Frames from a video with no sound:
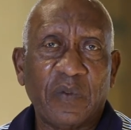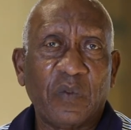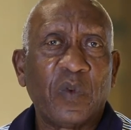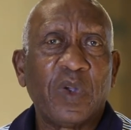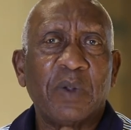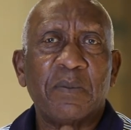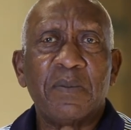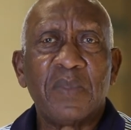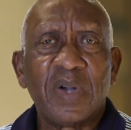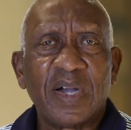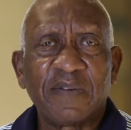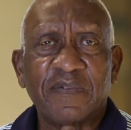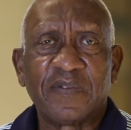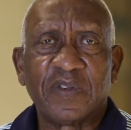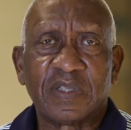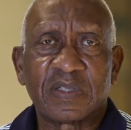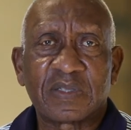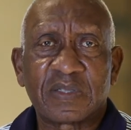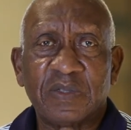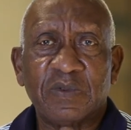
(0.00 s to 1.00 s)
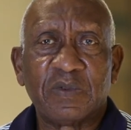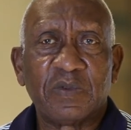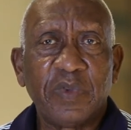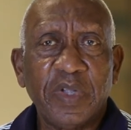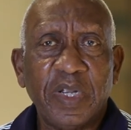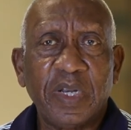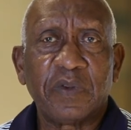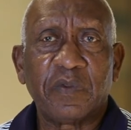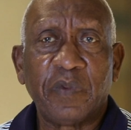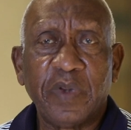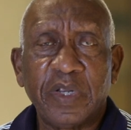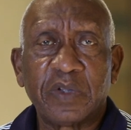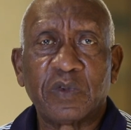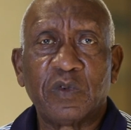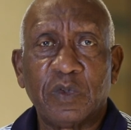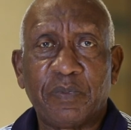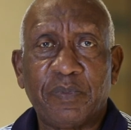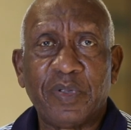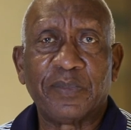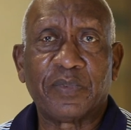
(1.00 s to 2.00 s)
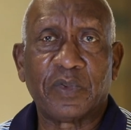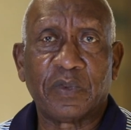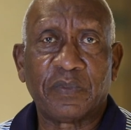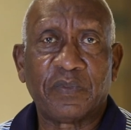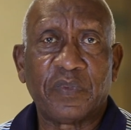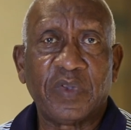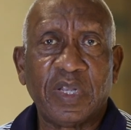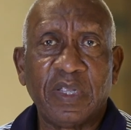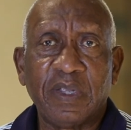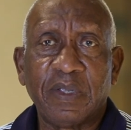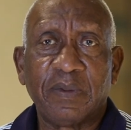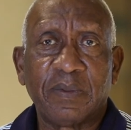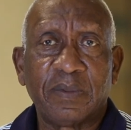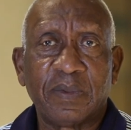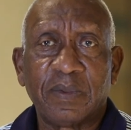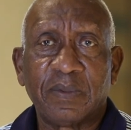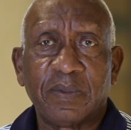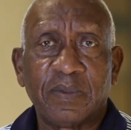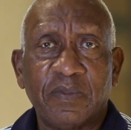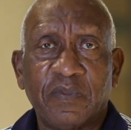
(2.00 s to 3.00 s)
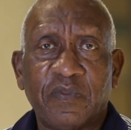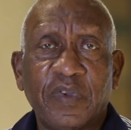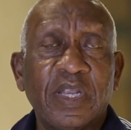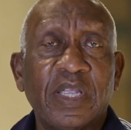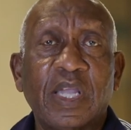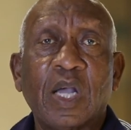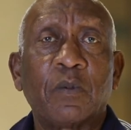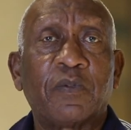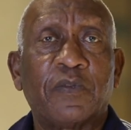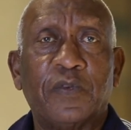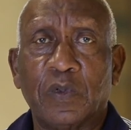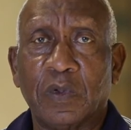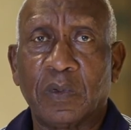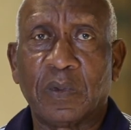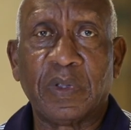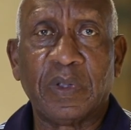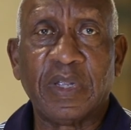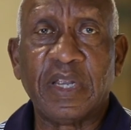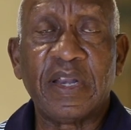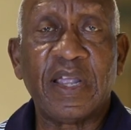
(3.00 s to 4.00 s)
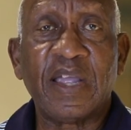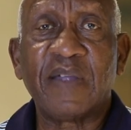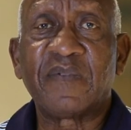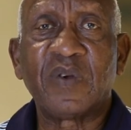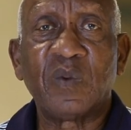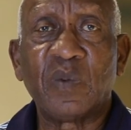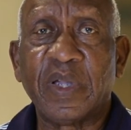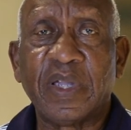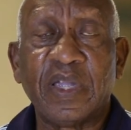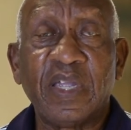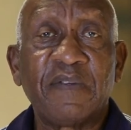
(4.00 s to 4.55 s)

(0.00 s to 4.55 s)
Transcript: were marvelous. Really, really good people, very, very helpful in every way.